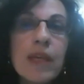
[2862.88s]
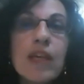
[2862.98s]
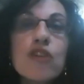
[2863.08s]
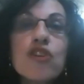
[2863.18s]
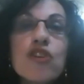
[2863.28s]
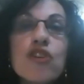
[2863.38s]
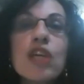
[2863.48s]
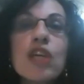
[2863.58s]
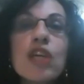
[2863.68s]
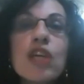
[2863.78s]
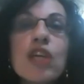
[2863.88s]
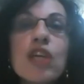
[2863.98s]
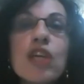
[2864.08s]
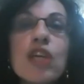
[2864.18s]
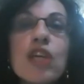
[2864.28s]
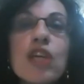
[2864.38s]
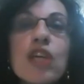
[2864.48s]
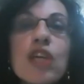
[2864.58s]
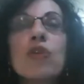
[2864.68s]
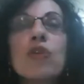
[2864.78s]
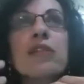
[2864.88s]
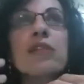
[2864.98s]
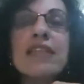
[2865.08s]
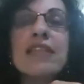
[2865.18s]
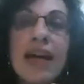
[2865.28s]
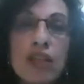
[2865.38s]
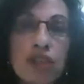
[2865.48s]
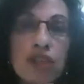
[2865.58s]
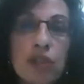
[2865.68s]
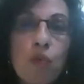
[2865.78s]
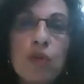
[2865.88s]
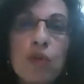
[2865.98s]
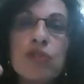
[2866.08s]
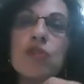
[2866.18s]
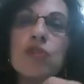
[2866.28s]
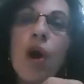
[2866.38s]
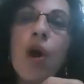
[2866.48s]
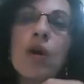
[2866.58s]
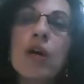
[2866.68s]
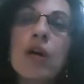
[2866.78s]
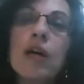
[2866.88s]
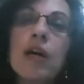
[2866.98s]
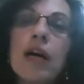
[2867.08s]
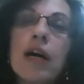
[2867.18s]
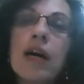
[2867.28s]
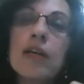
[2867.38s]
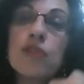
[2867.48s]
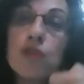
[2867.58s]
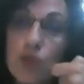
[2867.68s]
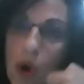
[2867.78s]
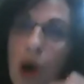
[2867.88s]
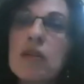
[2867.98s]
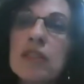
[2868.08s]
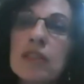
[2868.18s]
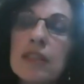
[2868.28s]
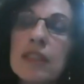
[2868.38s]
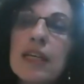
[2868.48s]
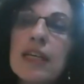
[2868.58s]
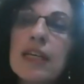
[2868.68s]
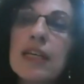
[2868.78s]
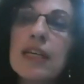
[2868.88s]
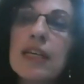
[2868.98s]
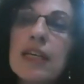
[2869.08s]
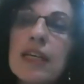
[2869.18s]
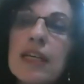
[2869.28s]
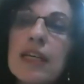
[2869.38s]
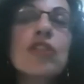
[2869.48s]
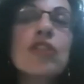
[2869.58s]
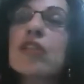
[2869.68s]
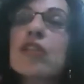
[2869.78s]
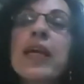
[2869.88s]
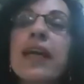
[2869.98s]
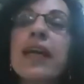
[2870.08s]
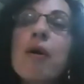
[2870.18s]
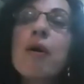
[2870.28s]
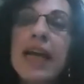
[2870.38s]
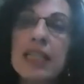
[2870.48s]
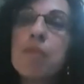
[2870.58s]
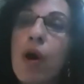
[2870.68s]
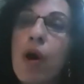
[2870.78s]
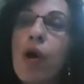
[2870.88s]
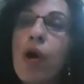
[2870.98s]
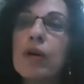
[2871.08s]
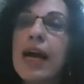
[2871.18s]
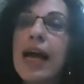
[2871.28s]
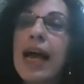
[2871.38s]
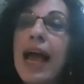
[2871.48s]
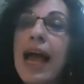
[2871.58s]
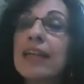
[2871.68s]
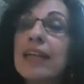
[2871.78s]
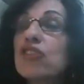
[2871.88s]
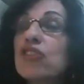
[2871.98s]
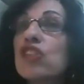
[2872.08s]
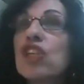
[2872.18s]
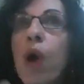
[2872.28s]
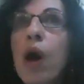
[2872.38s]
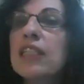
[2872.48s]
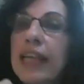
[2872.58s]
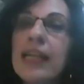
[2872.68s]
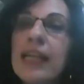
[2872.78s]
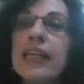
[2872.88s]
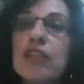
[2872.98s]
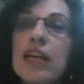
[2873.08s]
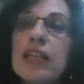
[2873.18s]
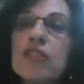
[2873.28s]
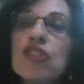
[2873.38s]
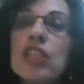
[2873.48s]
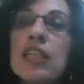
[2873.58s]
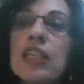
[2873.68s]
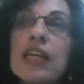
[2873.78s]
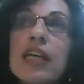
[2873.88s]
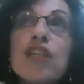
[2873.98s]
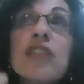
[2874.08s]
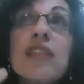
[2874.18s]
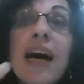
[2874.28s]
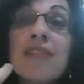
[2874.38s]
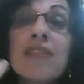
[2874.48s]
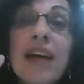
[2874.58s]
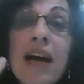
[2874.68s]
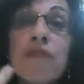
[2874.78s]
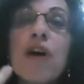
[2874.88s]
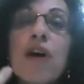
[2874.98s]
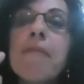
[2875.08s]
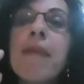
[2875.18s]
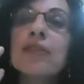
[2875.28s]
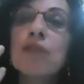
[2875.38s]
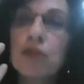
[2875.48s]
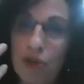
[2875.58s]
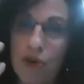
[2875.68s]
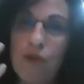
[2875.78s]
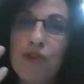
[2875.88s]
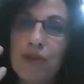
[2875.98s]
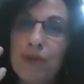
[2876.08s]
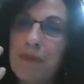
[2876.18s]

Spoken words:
she could not. The westernization was so strong that she could not speak Arabic anymore, and she wrote in English, and she doesn't have a mother tongue,